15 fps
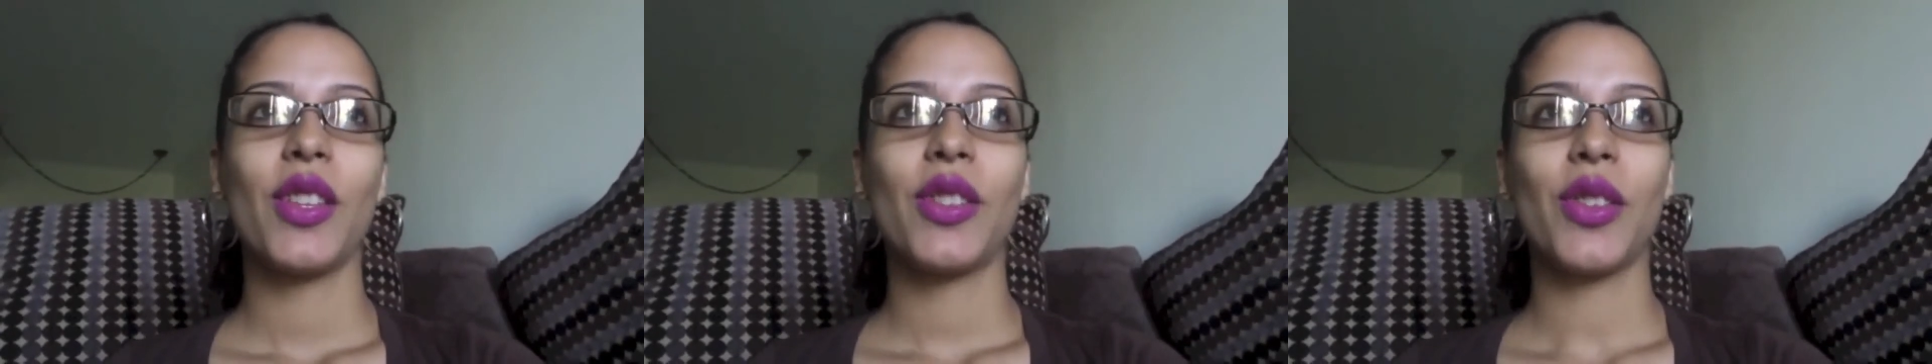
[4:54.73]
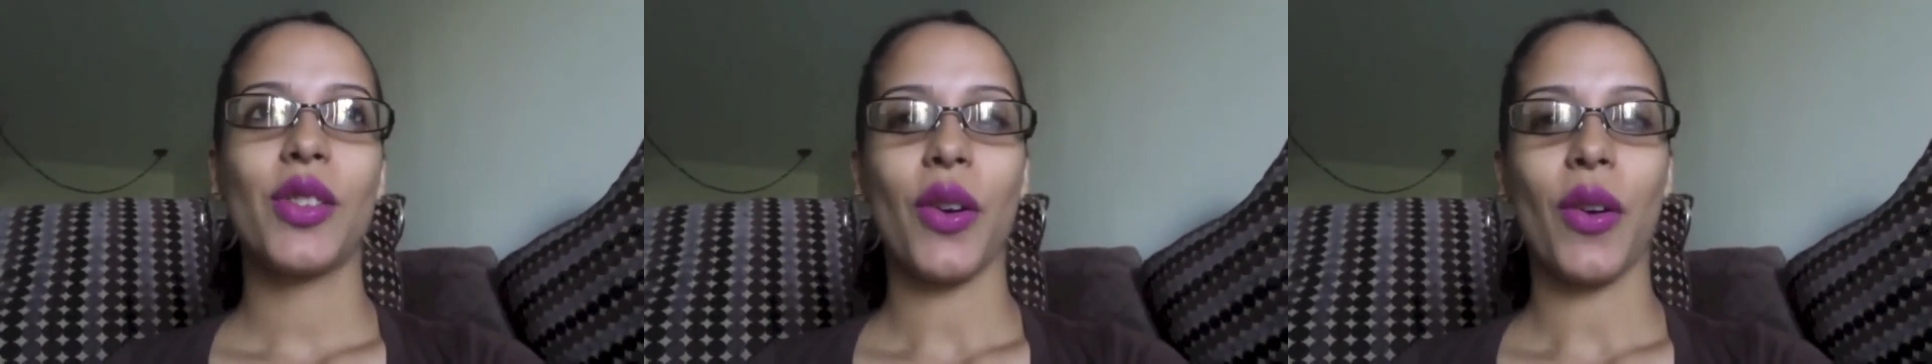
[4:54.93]

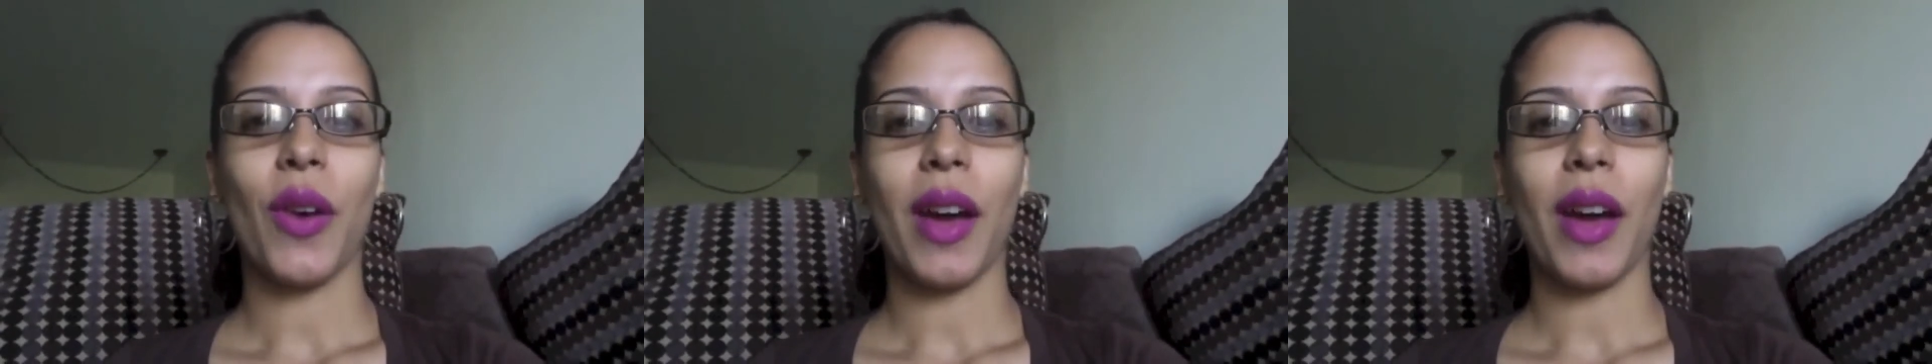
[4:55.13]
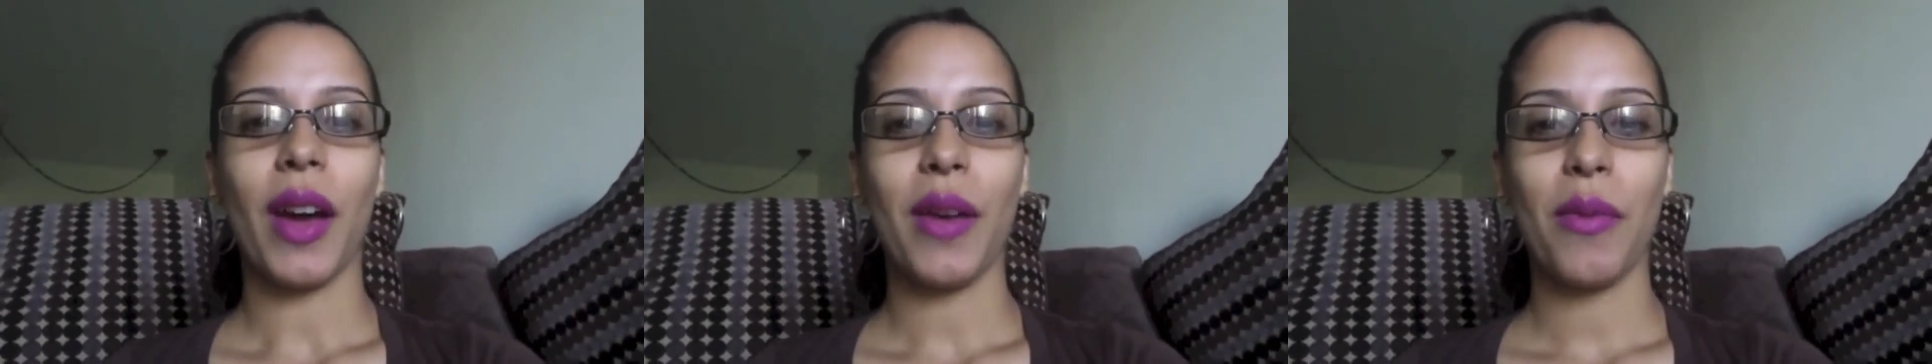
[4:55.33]
So
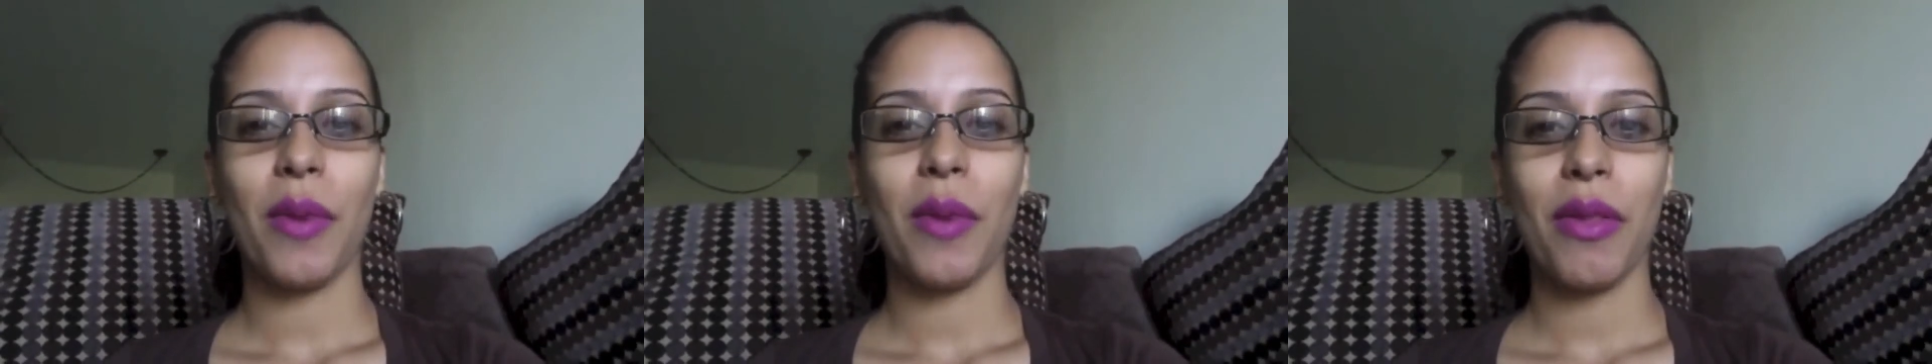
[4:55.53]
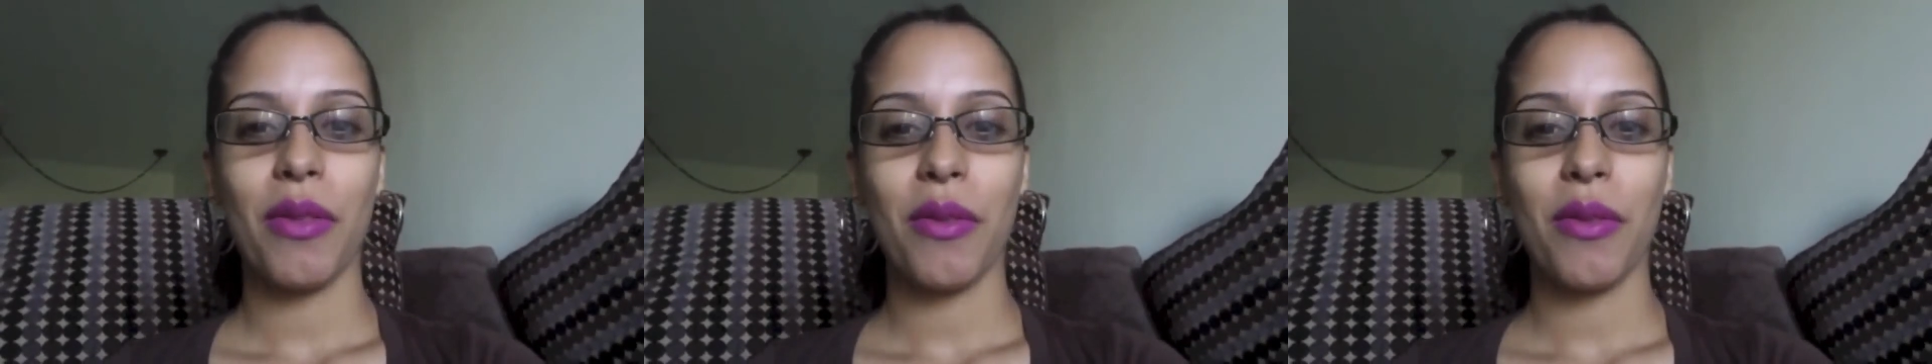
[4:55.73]
I
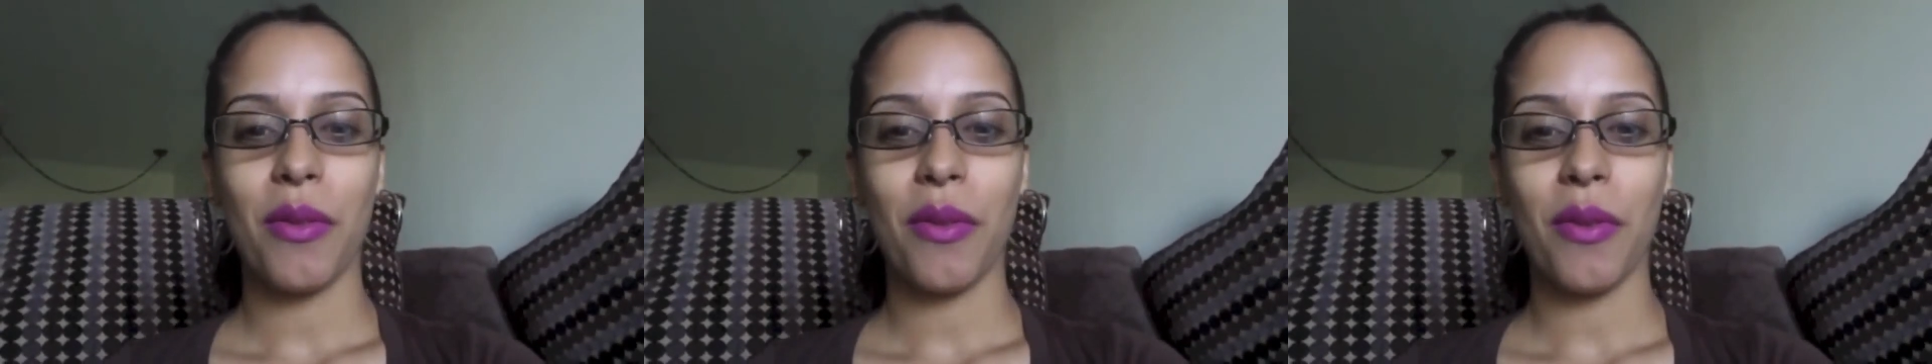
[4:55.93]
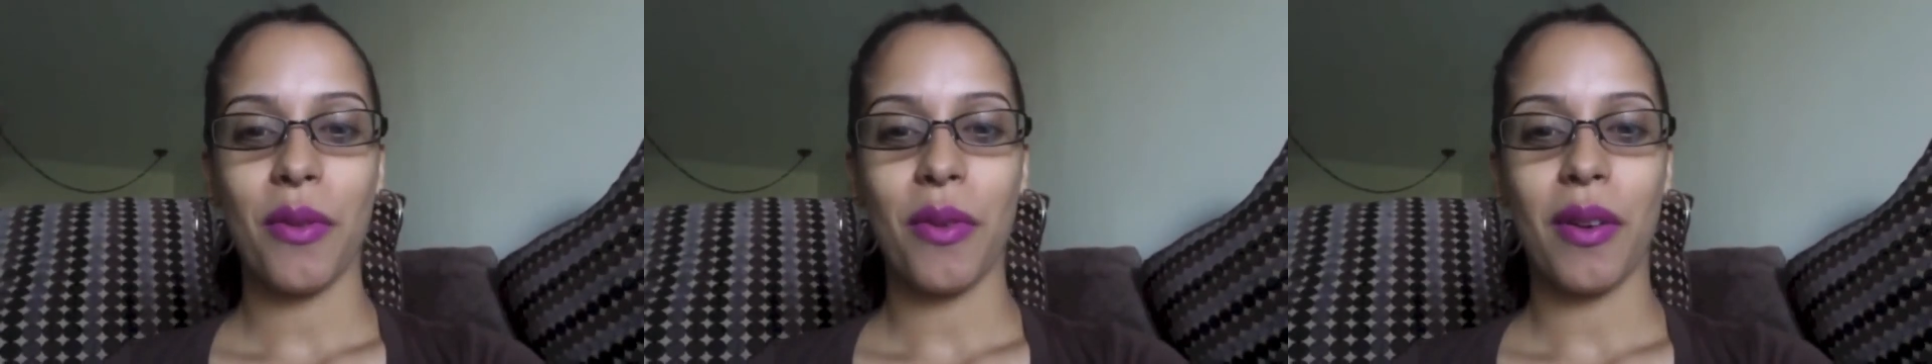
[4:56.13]
went
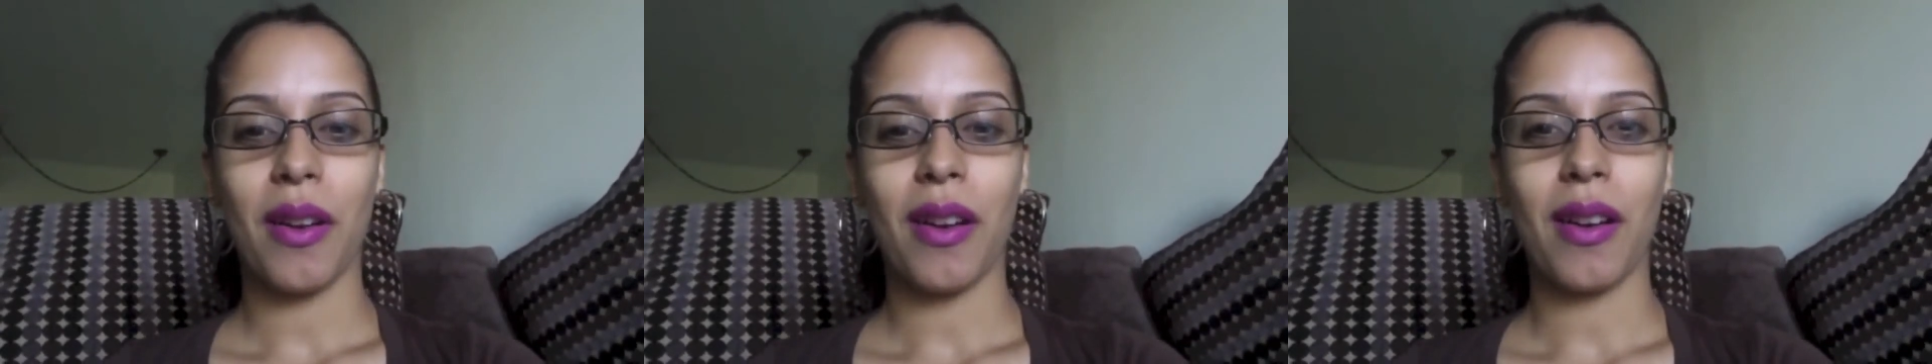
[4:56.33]
through